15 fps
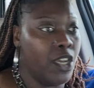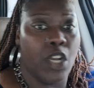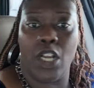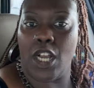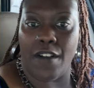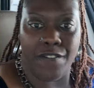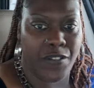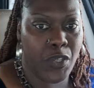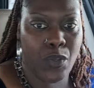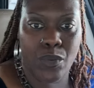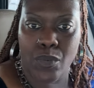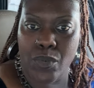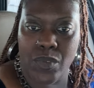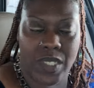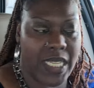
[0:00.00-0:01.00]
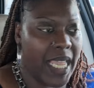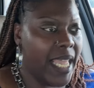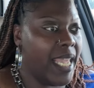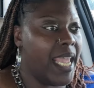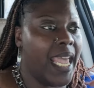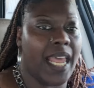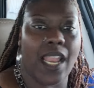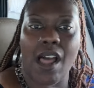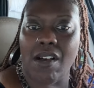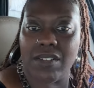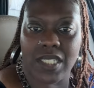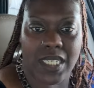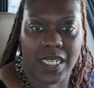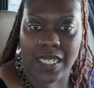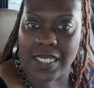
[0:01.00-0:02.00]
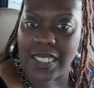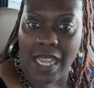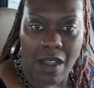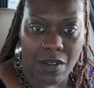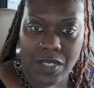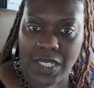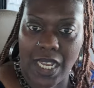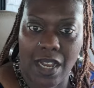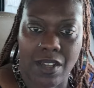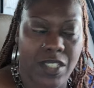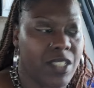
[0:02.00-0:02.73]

confused and, and lost in the sauce, y'all.